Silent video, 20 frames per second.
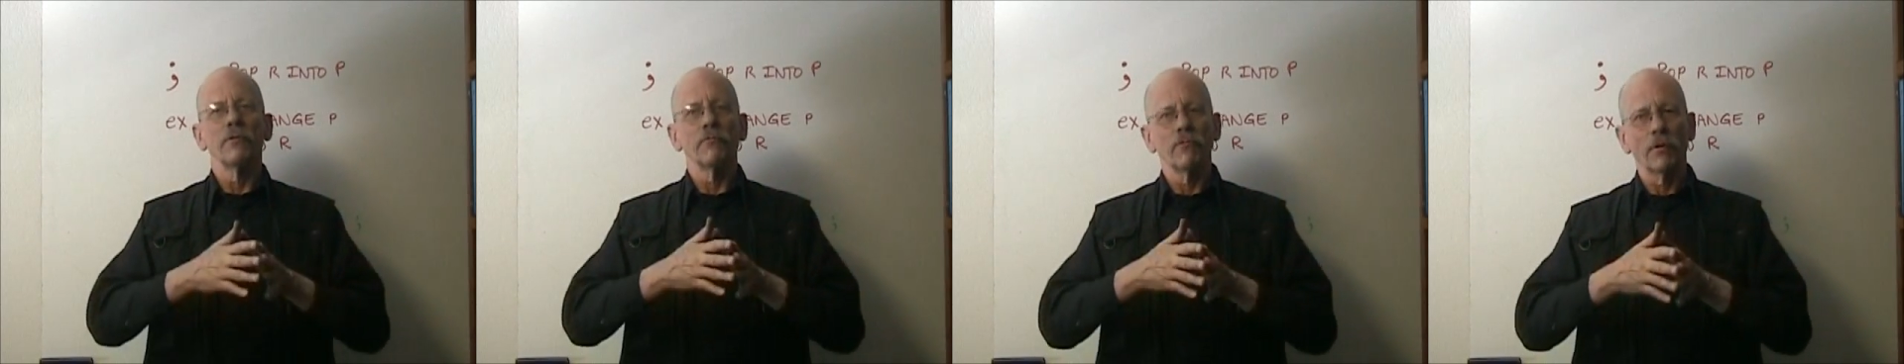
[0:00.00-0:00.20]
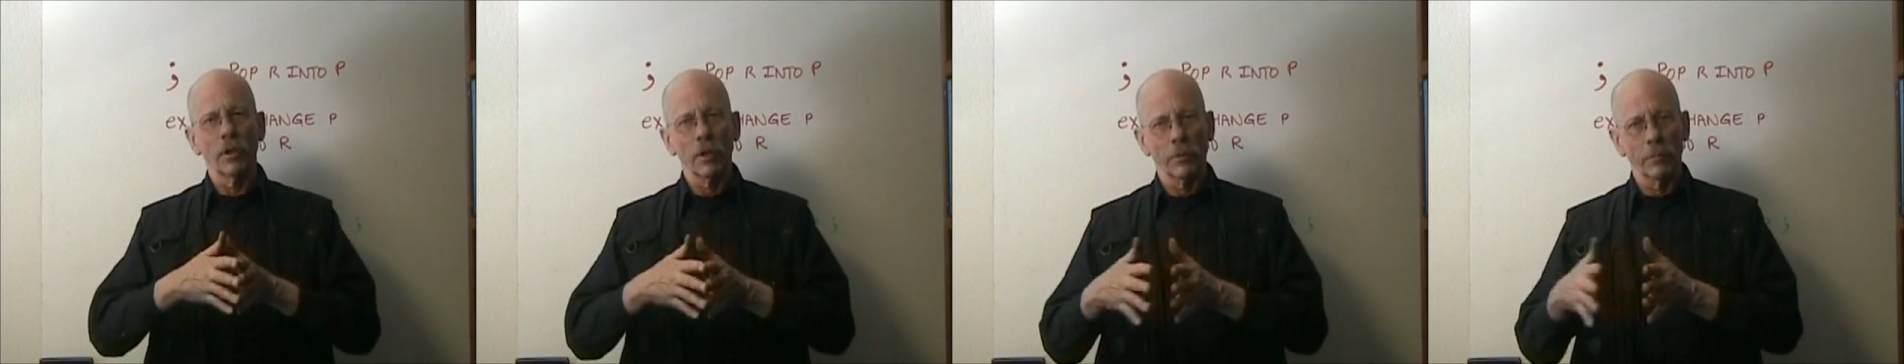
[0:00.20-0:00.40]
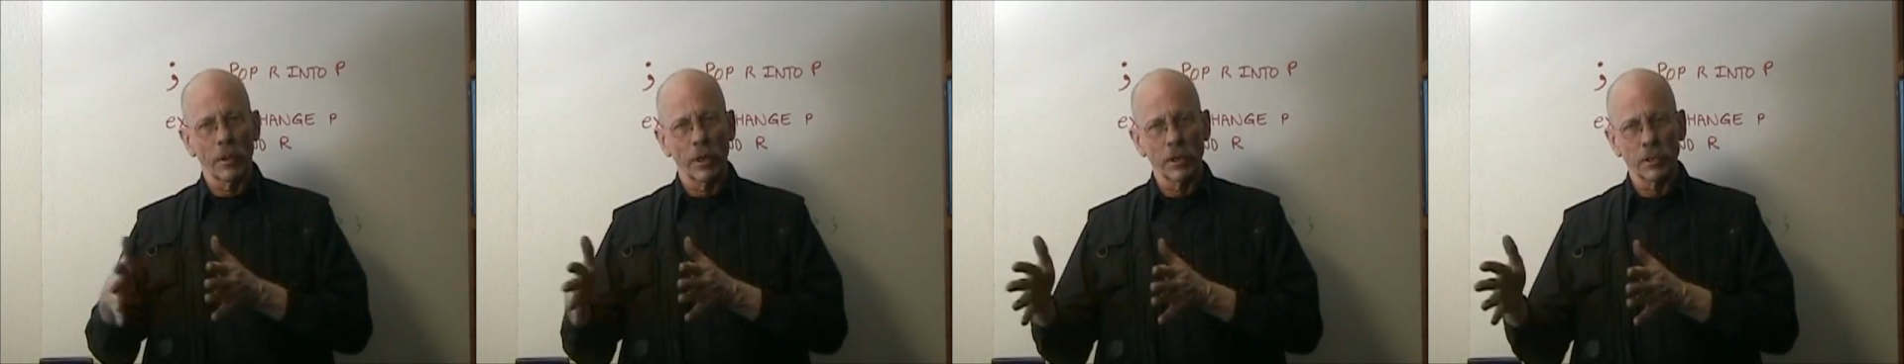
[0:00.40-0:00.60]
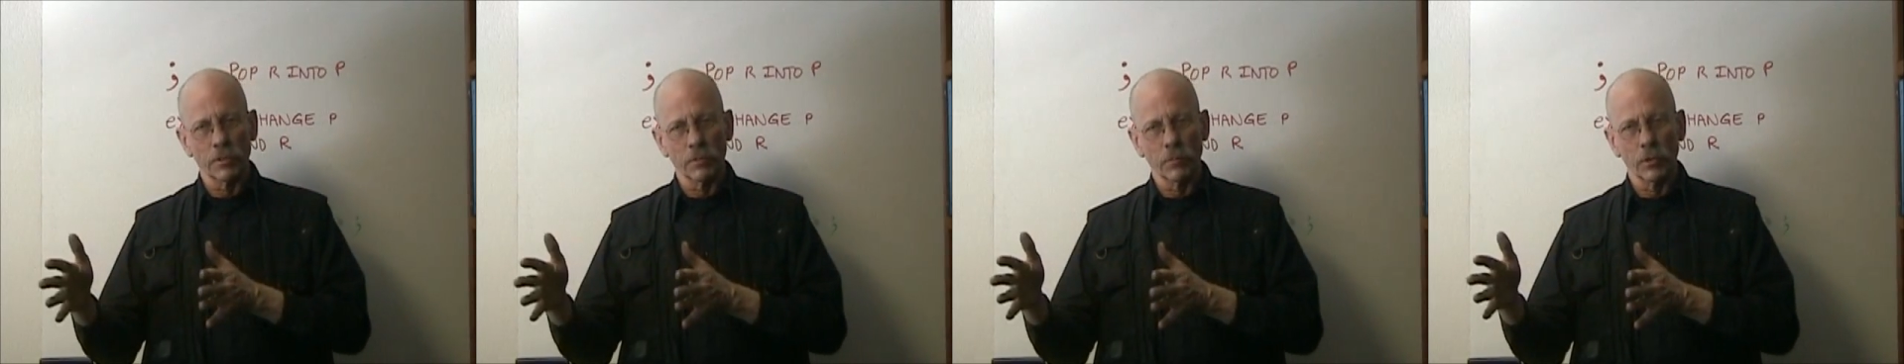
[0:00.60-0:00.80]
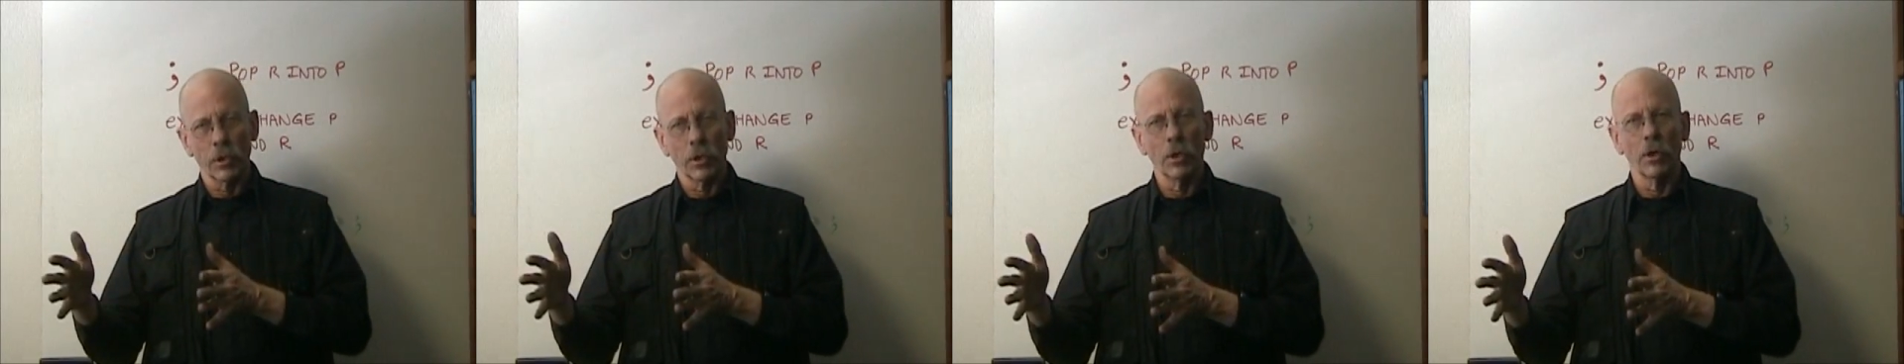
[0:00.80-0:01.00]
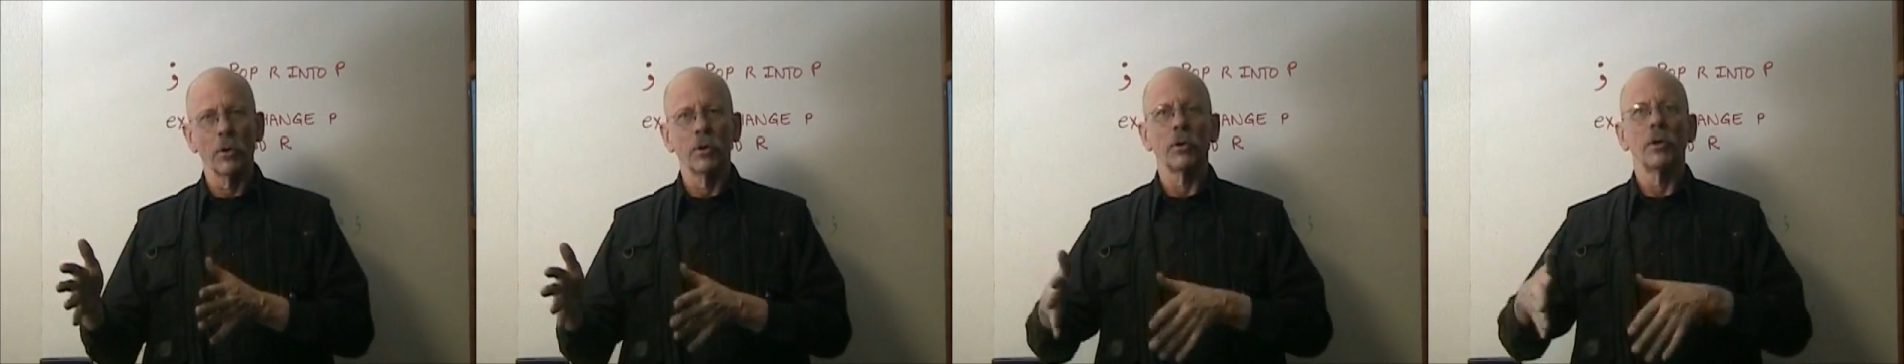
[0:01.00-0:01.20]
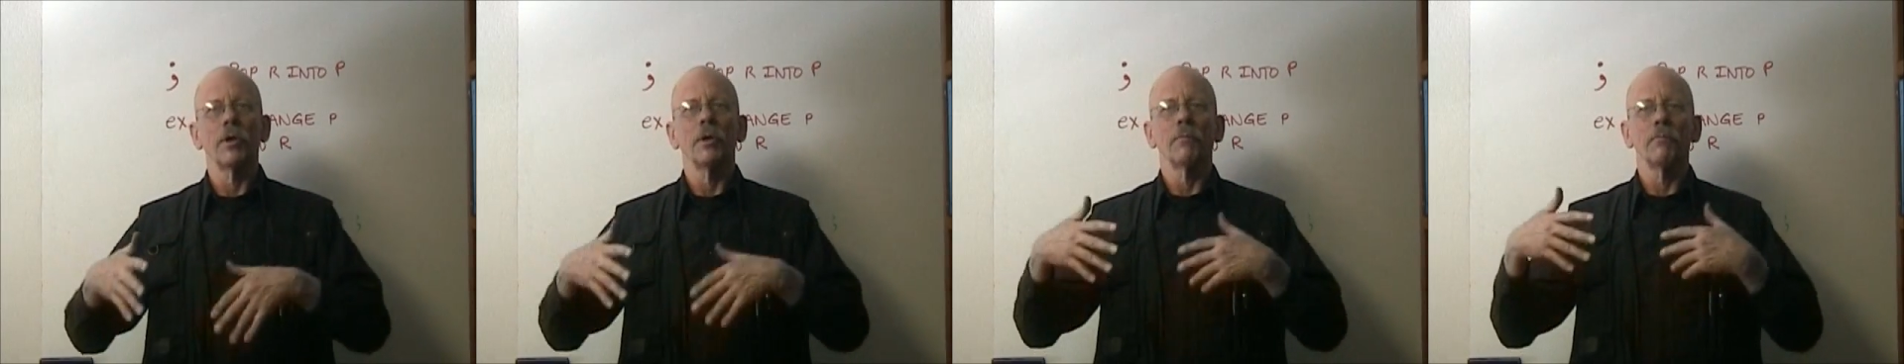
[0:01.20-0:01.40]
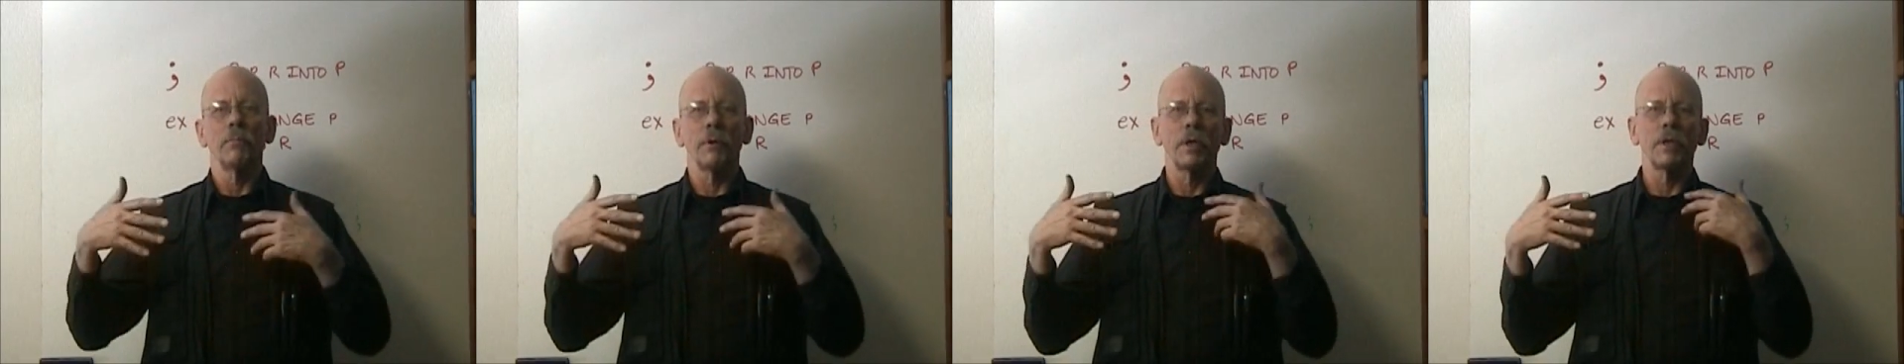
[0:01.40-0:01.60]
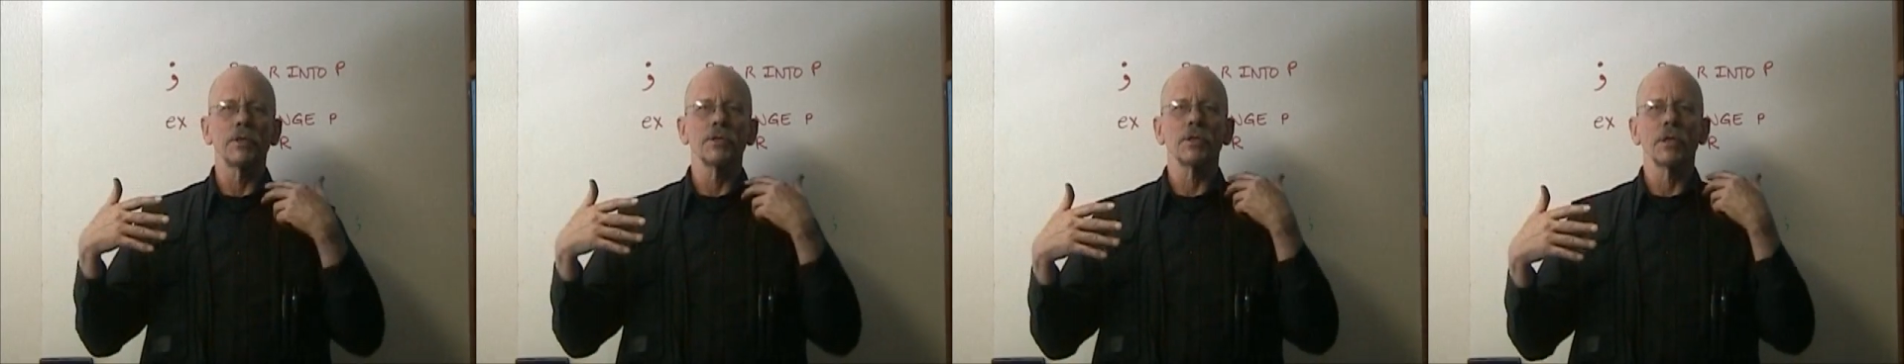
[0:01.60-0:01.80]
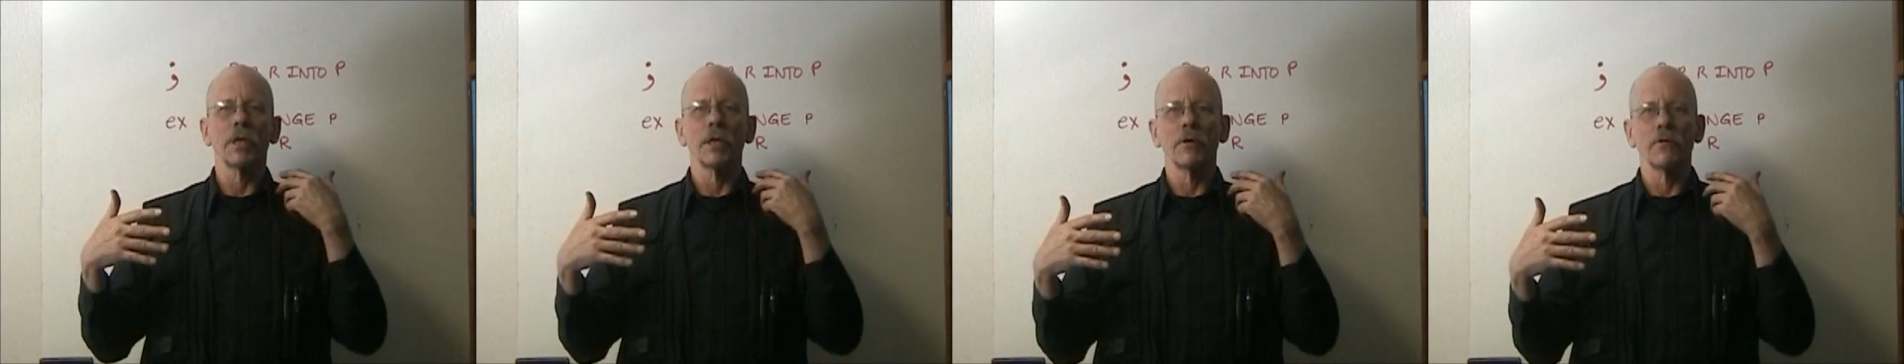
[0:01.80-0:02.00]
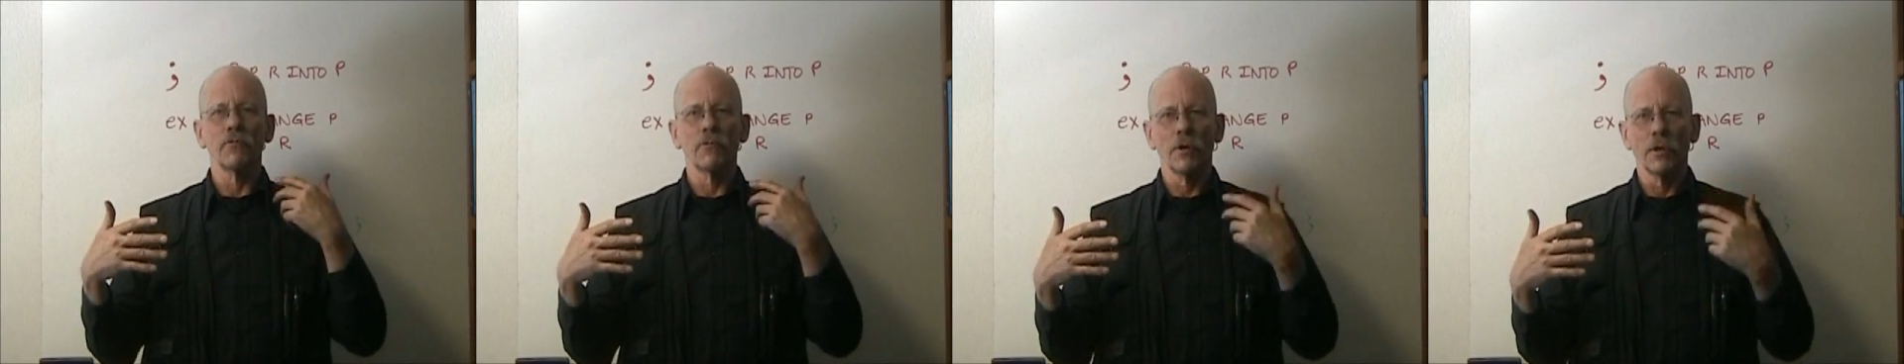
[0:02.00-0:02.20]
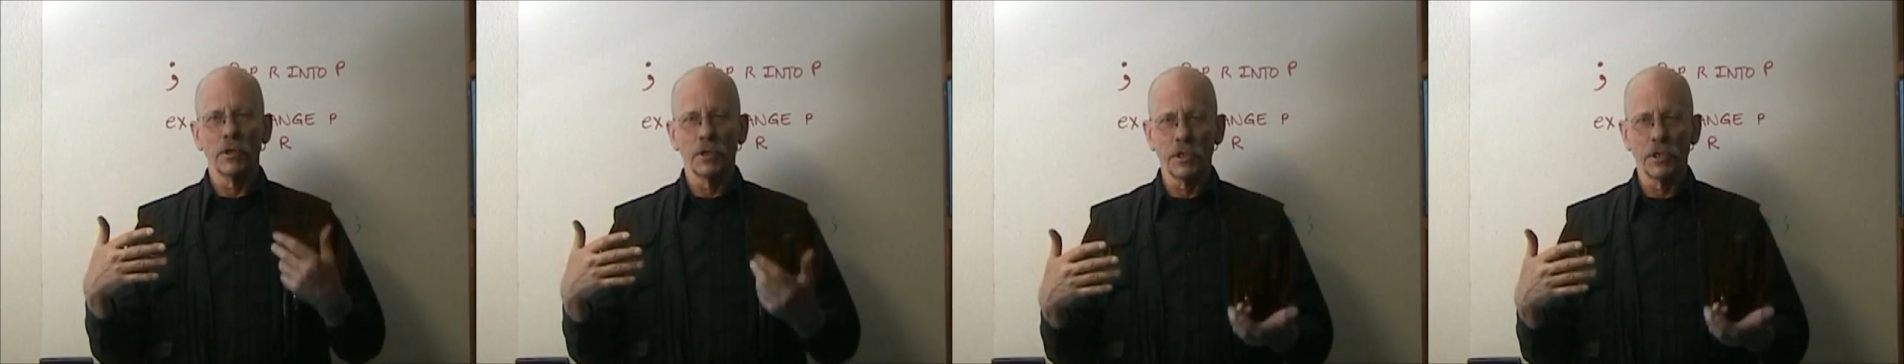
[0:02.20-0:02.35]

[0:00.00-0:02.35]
followed by some code means that if